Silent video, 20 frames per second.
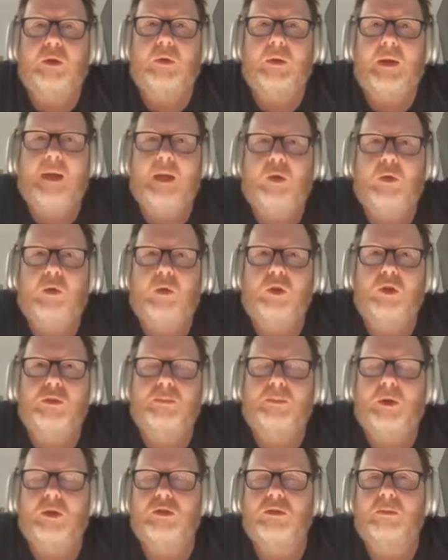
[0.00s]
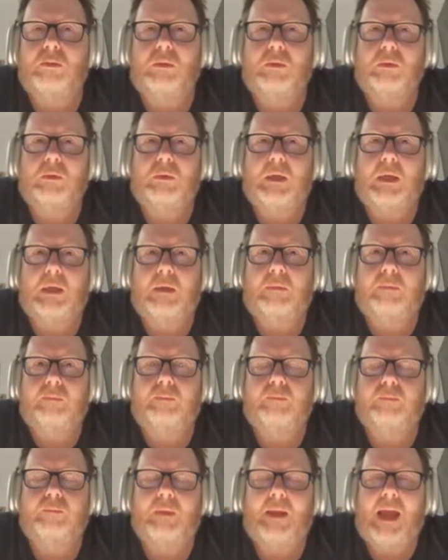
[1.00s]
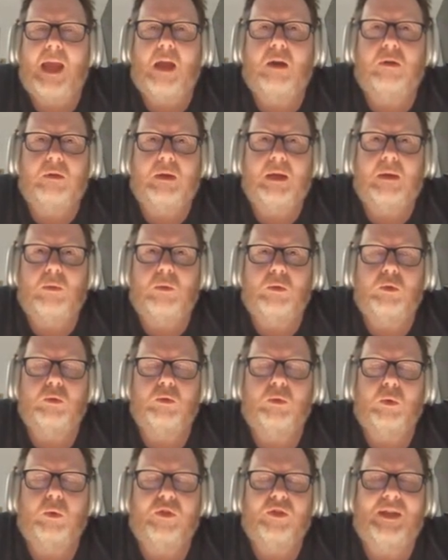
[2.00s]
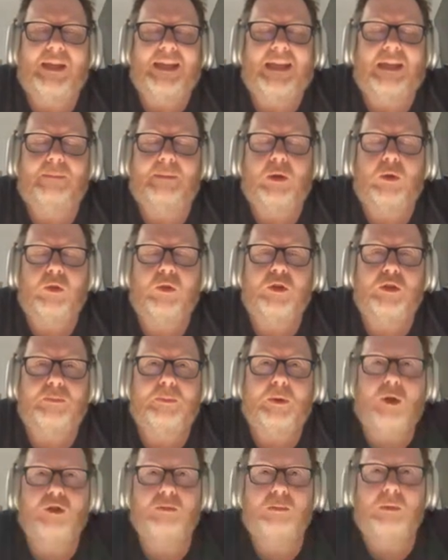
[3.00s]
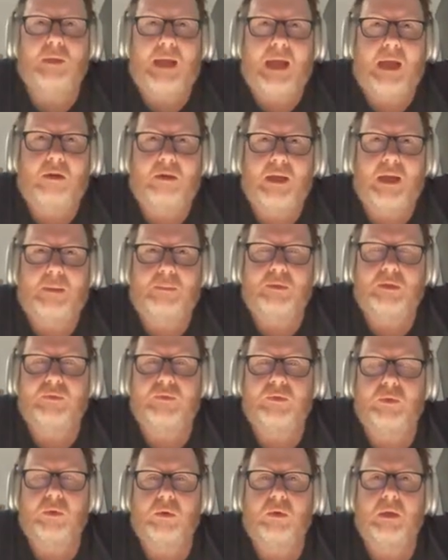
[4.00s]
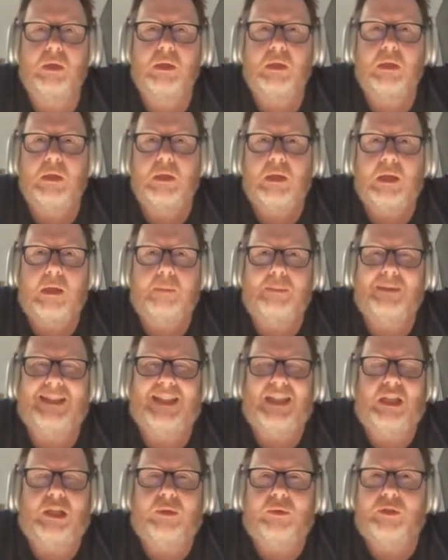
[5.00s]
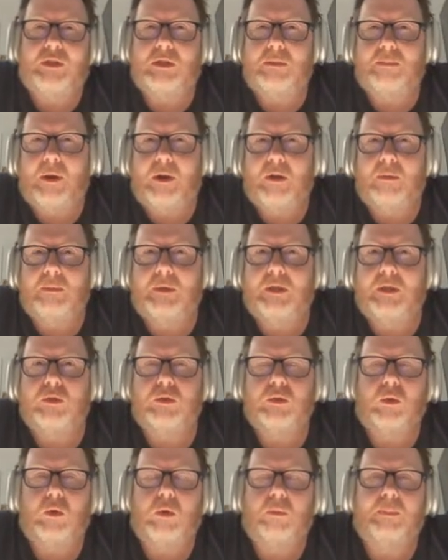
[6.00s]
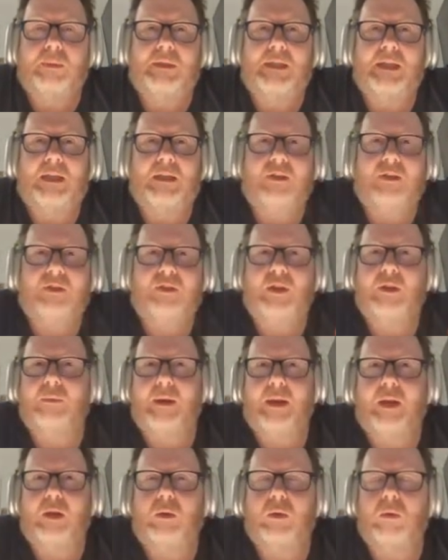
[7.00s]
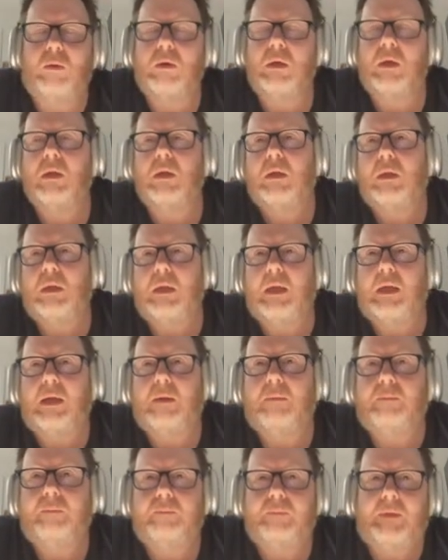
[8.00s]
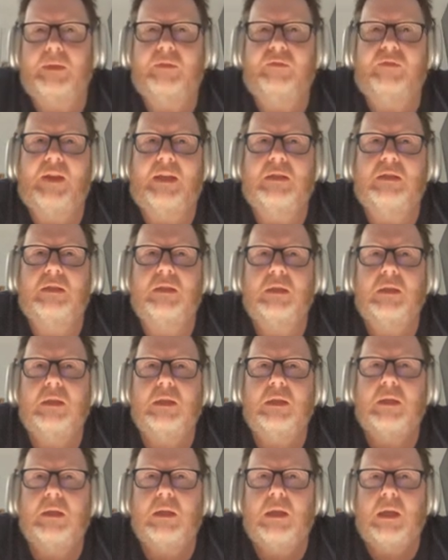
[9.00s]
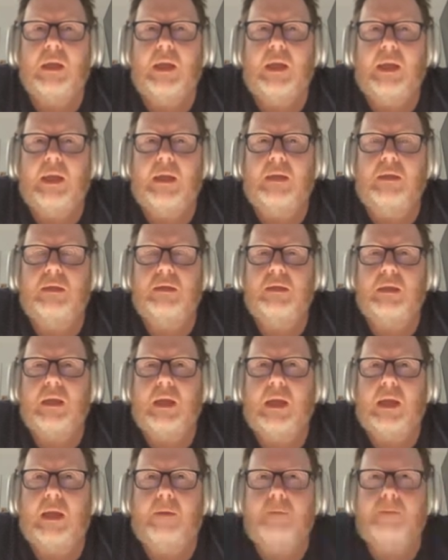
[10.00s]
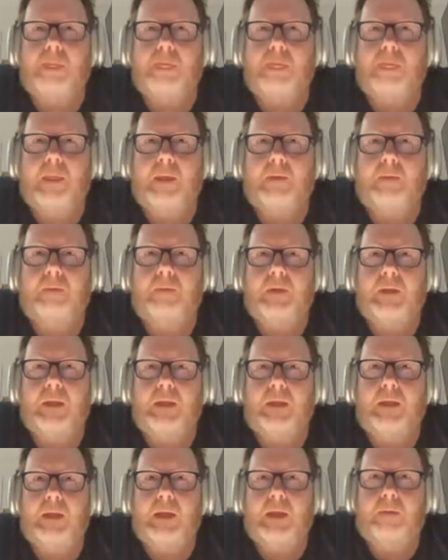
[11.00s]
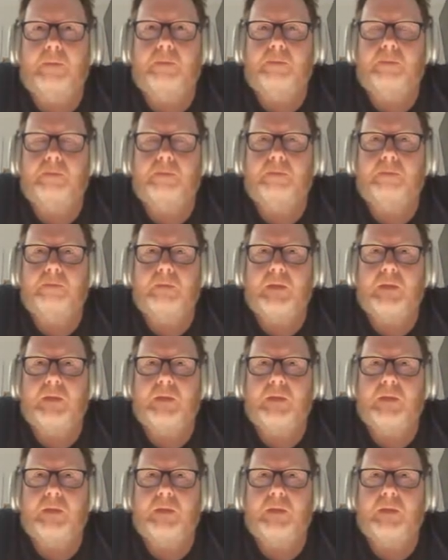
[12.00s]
creating all those possible outcome or thinking about all those possible outcomes for a particular experiment or particular theoretical event. And the